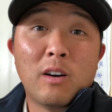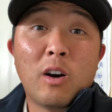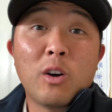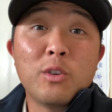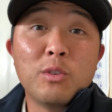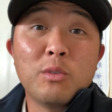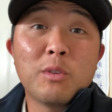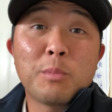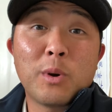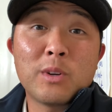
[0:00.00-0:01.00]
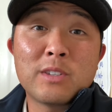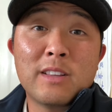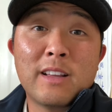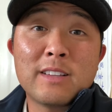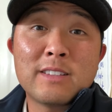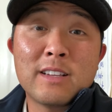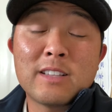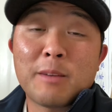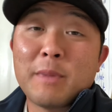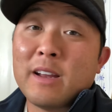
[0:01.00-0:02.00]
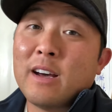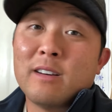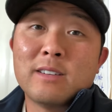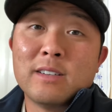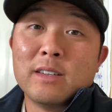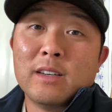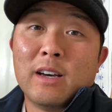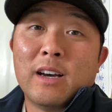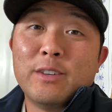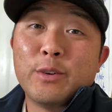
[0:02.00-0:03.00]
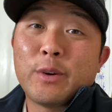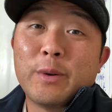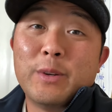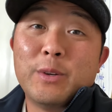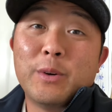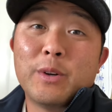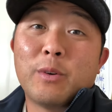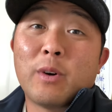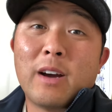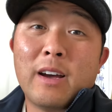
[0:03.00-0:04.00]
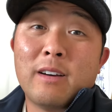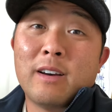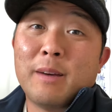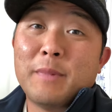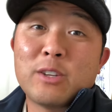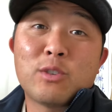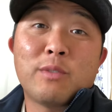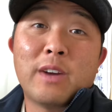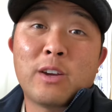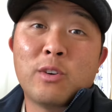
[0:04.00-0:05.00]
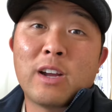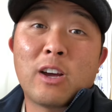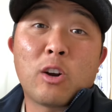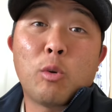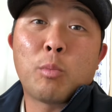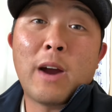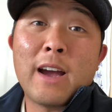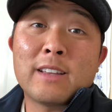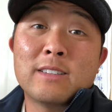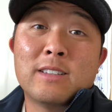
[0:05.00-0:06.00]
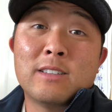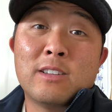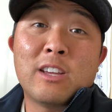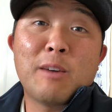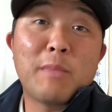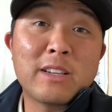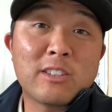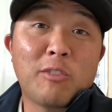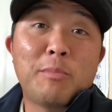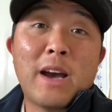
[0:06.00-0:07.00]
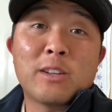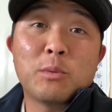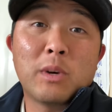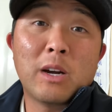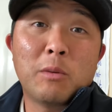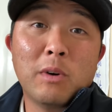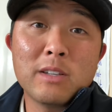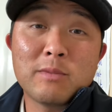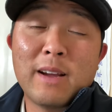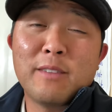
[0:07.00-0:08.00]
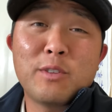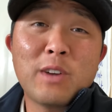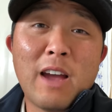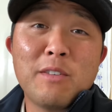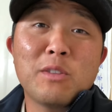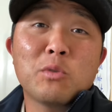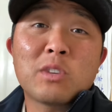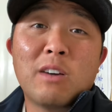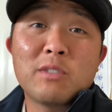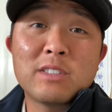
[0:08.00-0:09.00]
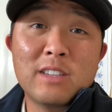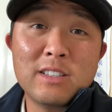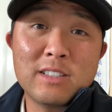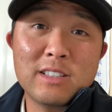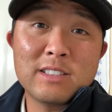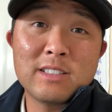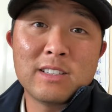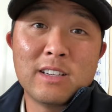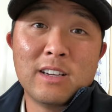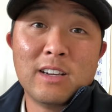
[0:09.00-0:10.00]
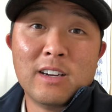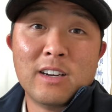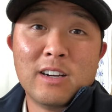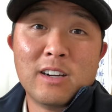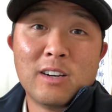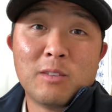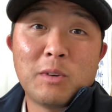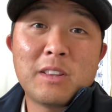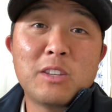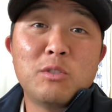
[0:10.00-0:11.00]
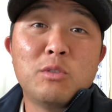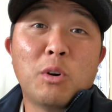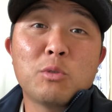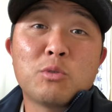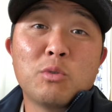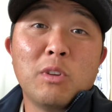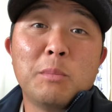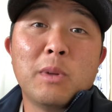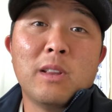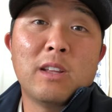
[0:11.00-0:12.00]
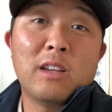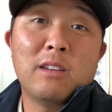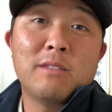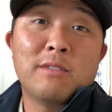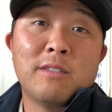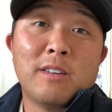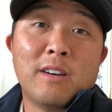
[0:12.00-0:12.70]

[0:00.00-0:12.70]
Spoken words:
are you the person that says like, man, I knew I couldn't do it, or I'm not sure if I could, I got to go practice to get myself back to where I was, right? If you're having those conversations, right, then you don't truly believe